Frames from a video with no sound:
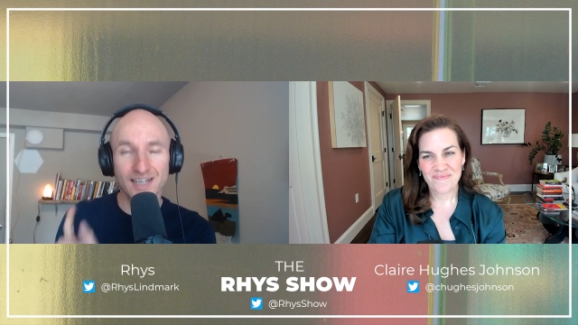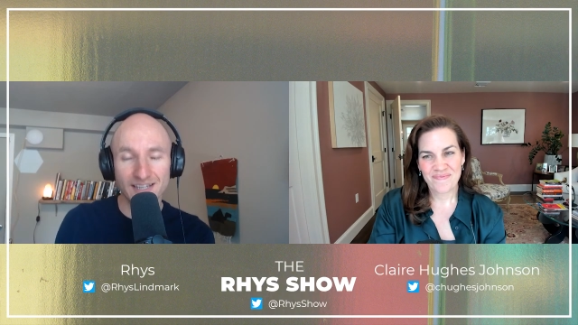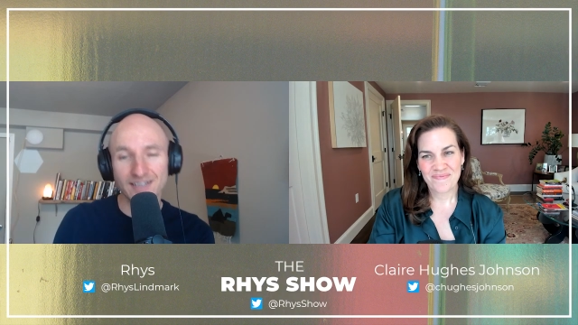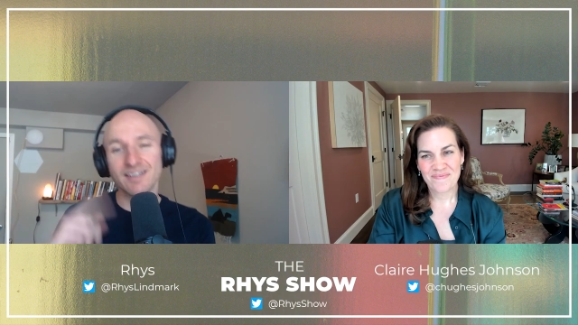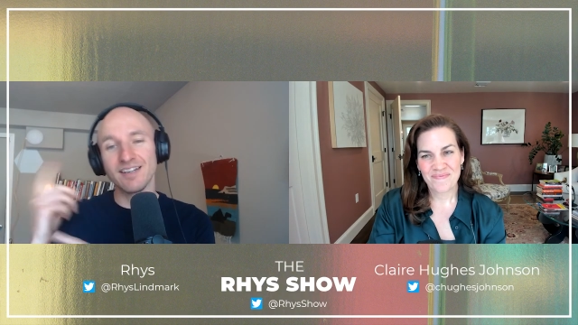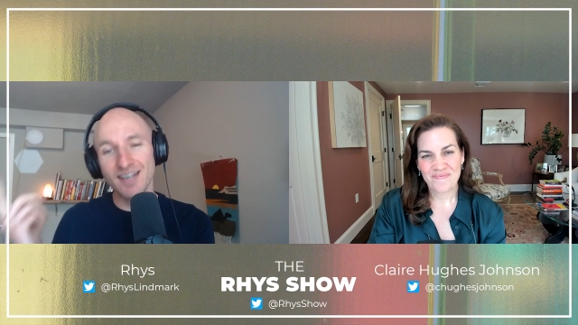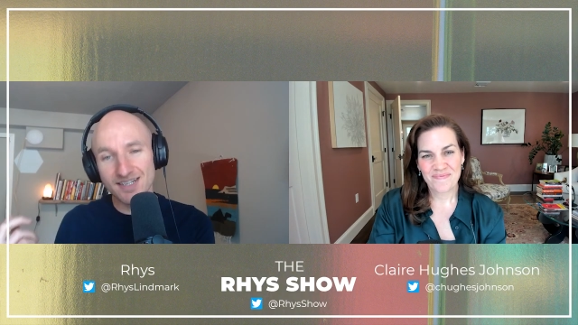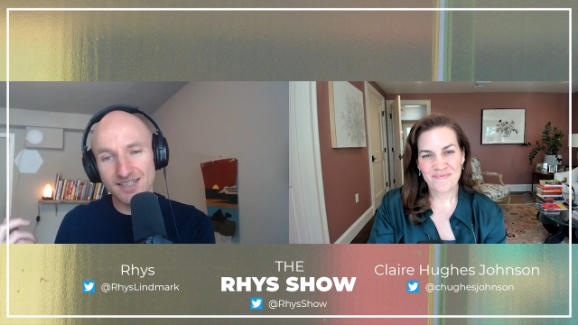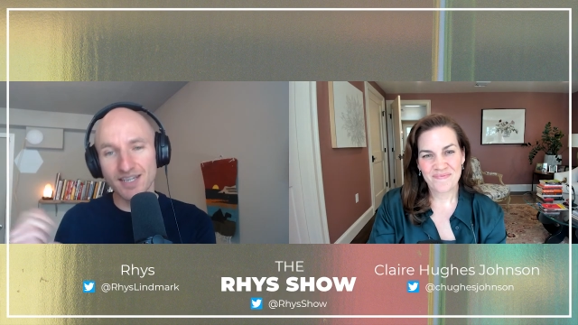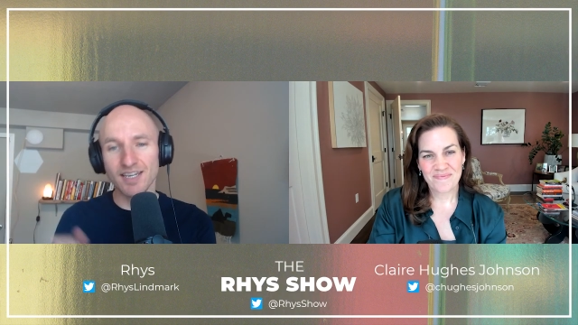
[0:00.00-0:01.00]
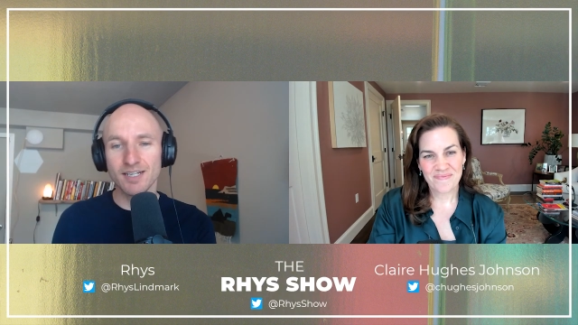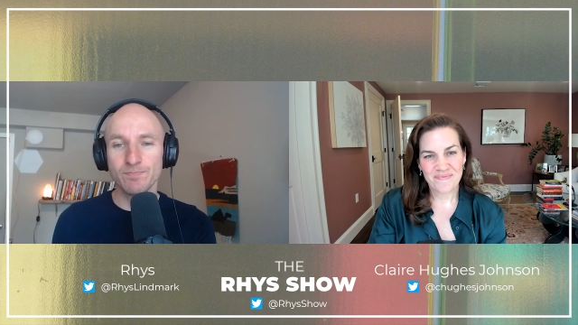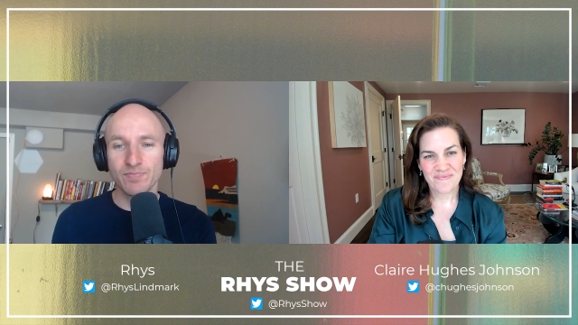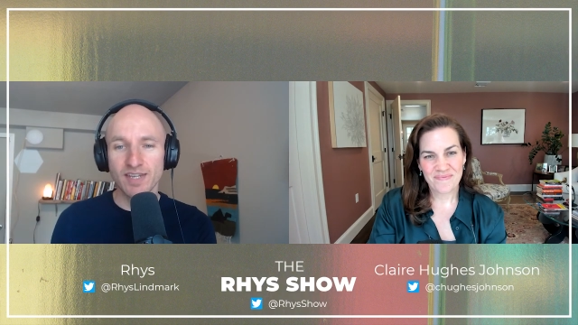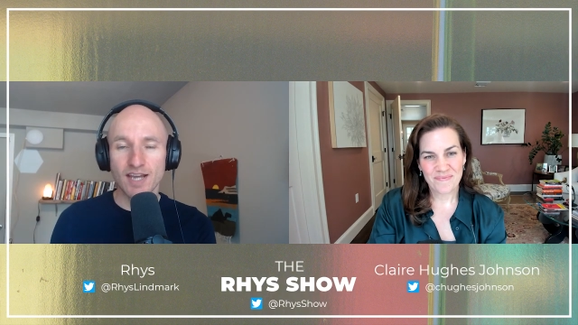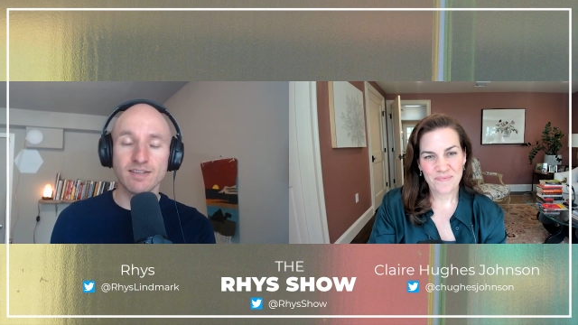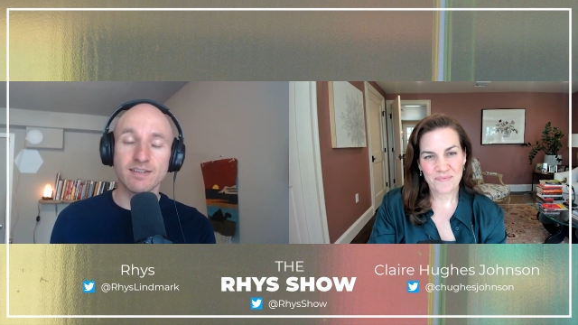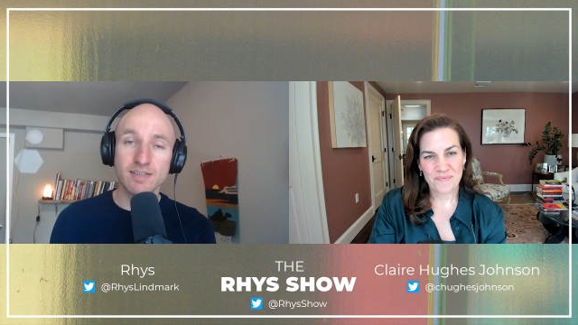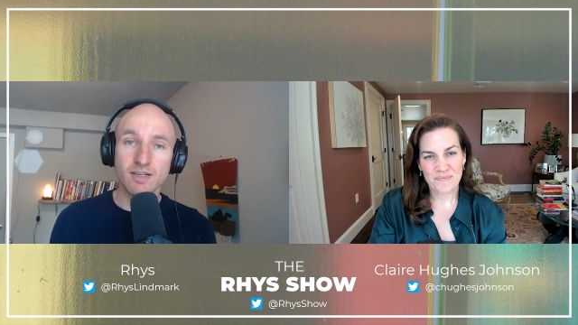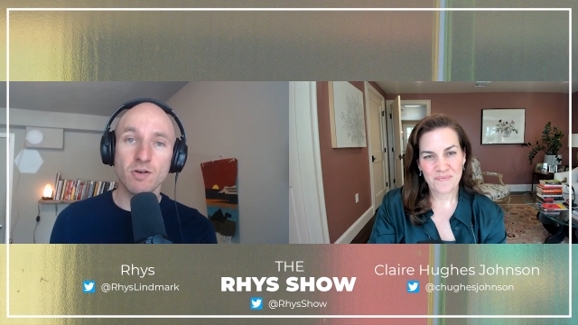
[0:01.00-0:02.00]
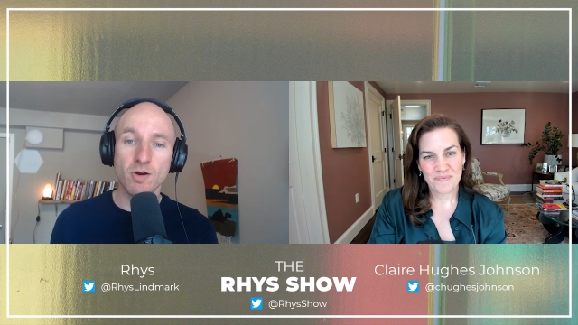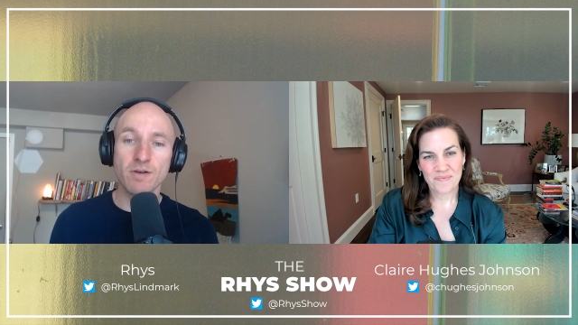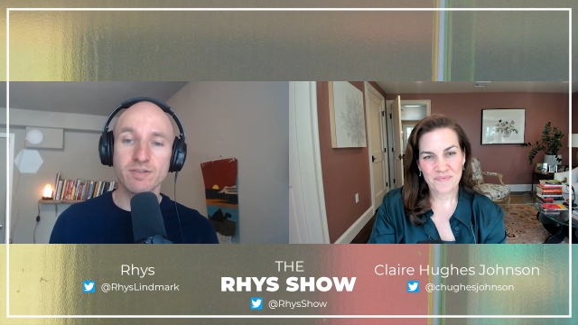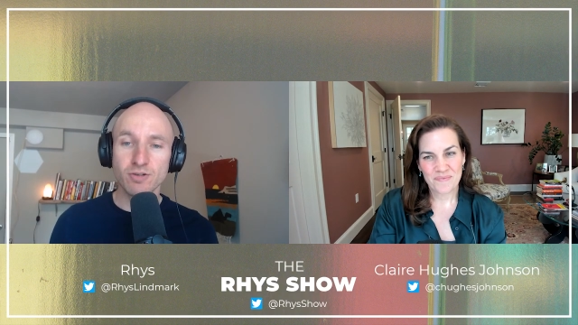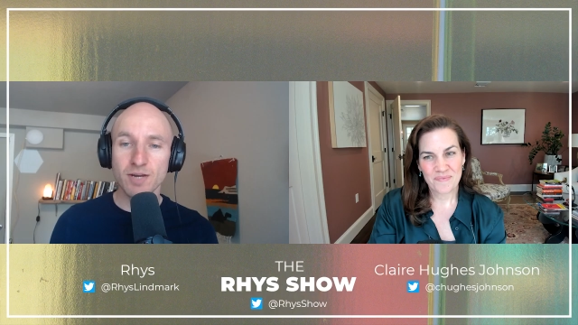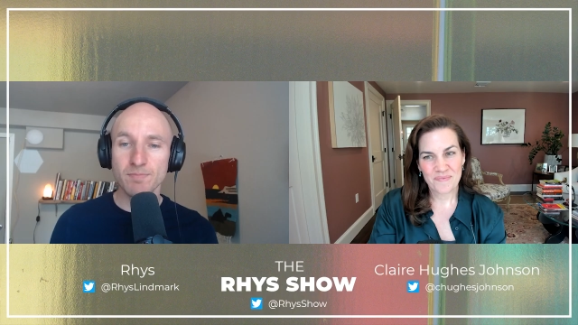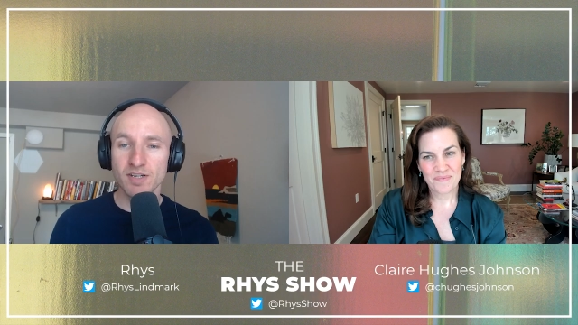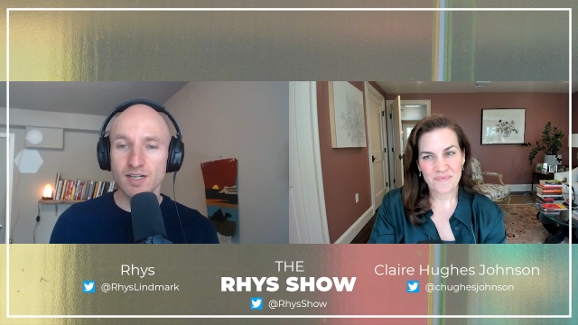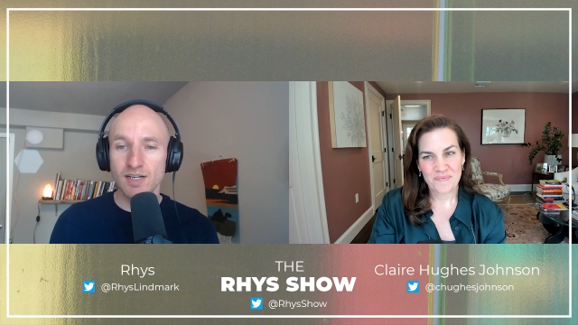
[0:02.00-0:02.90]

Speaker 1: And then in the next decade, as the COO of Stripe,